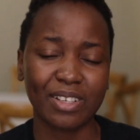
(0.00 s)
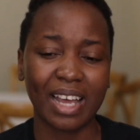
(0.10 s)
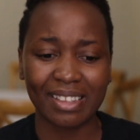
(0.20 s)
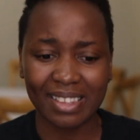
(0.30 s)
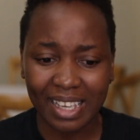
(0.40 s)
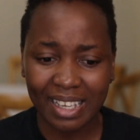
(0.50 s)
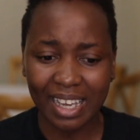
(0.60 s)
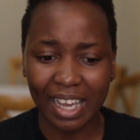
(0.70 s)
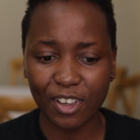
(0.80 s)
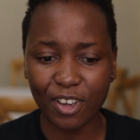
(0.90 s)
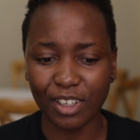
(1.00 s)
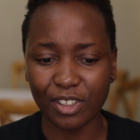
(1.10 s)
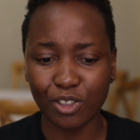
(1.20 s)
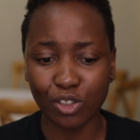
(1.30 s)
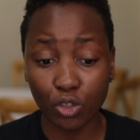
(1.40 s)
I think I
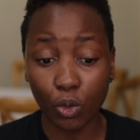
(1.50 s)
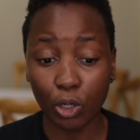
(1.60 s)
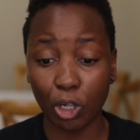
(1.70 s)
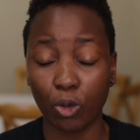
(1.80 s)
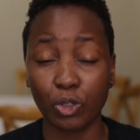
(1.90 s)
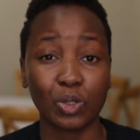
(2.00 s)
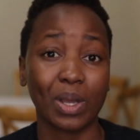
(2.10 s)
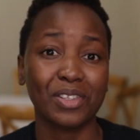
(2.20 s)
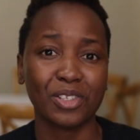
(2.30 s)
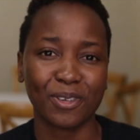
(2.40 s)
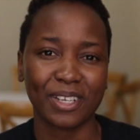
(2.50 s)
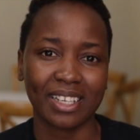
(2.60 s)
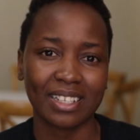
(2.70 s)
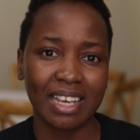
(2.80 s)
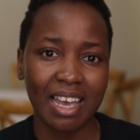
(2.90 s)
got so close to answering
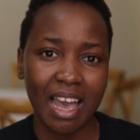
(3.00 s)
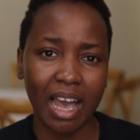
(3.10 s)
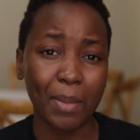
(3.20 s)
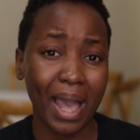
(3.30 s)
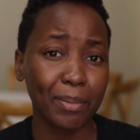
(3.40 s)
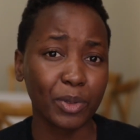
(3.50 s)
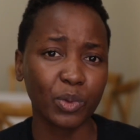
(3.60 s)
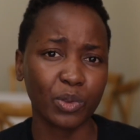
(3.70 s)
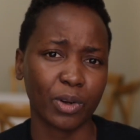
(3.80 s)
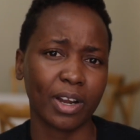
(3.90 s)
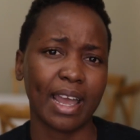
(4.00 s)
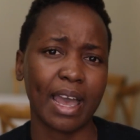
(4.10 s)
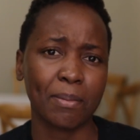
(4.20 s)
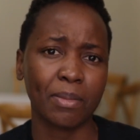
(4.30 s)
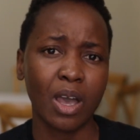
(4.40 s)
it. I'm happy with where I
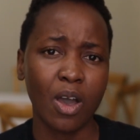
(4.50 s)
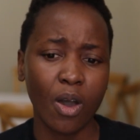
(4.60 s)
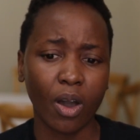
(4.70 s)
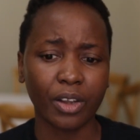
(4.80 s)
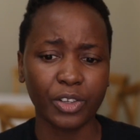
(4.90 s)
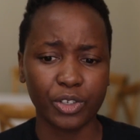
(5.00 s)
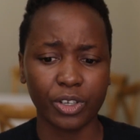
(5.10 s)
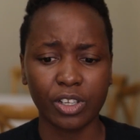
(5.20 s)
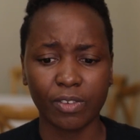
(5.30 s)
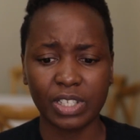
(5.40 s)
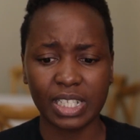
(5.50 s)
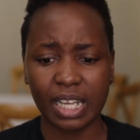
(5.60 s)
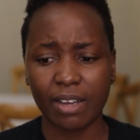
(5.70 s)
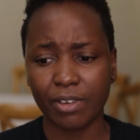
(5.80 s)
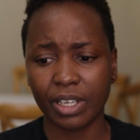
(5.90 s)
am on a journey of
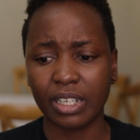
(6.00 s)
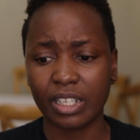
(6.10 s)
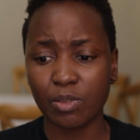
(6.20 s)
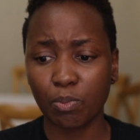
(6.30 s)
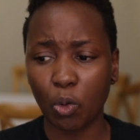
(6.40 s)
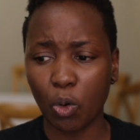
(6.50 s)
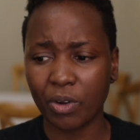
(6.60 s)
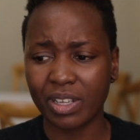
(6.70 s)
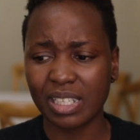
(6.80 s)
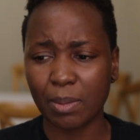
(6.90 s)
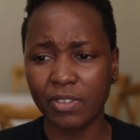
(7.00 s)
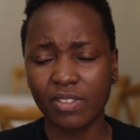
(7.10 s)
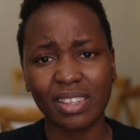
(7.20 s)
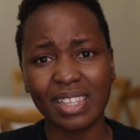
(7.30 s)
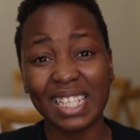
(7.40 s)
discovering and exploring some of
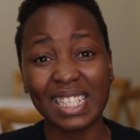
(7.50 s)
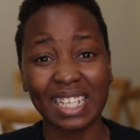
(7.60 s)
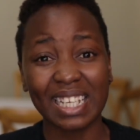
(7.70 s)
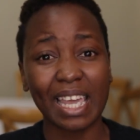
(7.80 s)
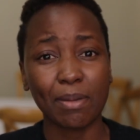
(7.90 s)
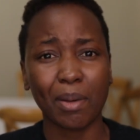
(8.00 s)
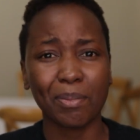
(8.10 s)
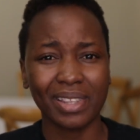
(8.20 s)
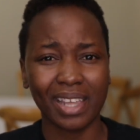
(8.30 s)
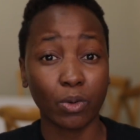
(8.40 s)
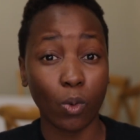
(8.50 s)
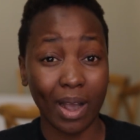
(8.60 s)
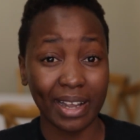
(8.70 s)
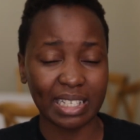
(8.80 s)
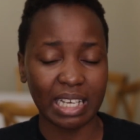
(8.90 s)
the things that came up in that
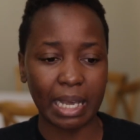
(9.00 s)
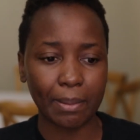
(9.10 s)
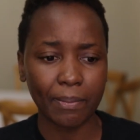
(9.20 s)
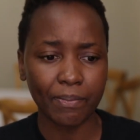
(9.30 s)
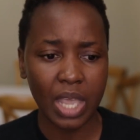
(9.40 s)
quiet time.